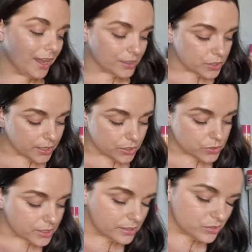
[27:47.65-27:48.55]
I try to
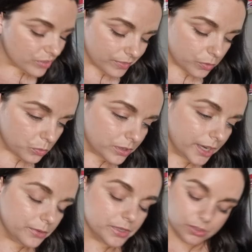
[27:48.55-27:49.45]
use it. It's very old
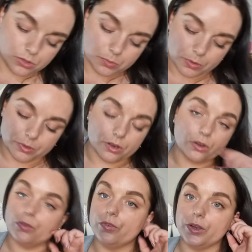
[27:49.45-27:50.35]
anyway, so it's probably
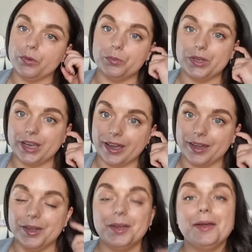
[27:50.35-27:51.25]
not good for you, but
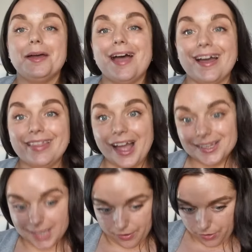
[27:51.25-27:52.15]
yeah. And
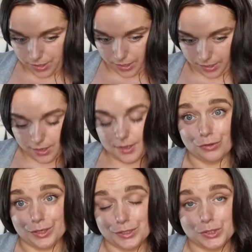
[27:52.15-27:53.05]
that is everything.
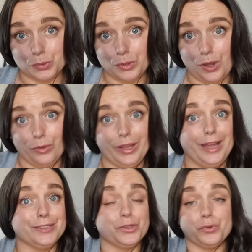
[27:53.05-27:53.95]
Sorry, it's so long.
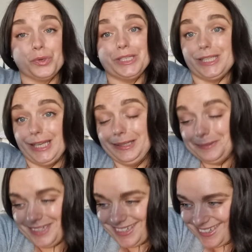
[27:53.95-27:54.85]
That is crazy.
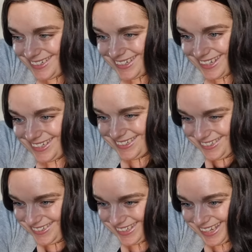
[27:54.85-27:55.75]

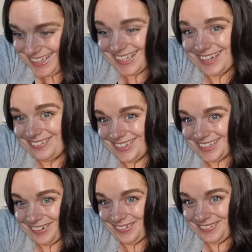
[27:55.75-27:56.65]
I said it
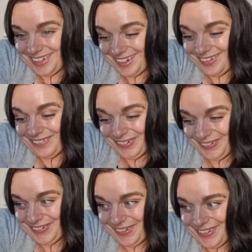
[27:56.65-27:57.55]
wasn't going to be long, but
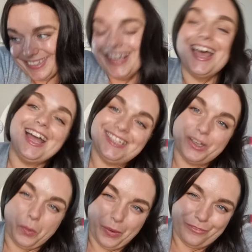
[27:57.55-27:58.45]
it was. I
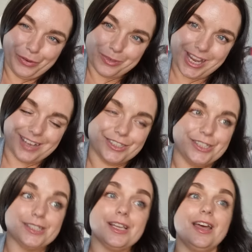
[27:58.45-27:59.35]
did go on a few
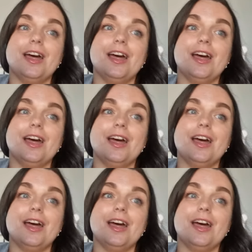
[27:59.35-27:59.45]
tangents.